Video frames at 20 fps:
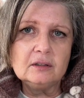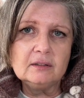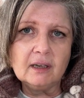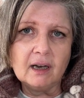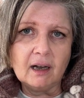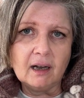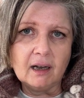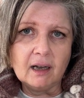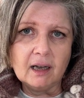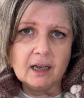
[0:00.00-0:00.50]

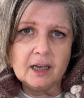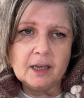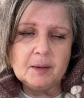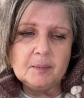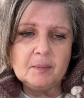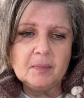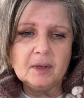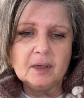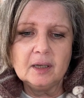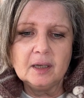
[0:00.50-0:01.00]

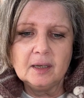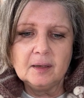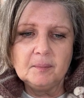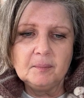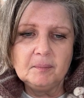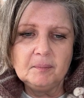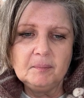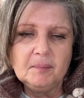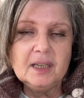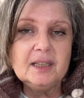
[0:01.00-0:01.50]
time
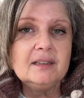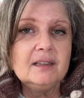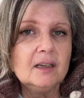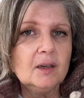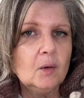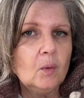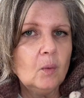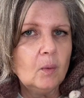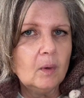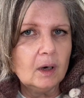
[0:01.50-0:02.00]

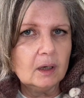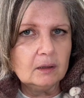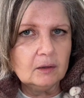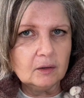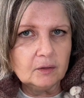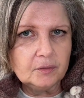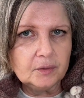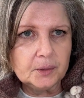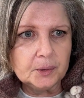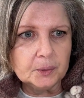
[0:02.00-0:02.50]
meeting one
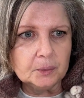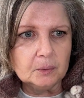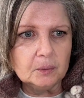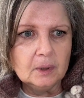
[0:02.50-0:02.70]
of you.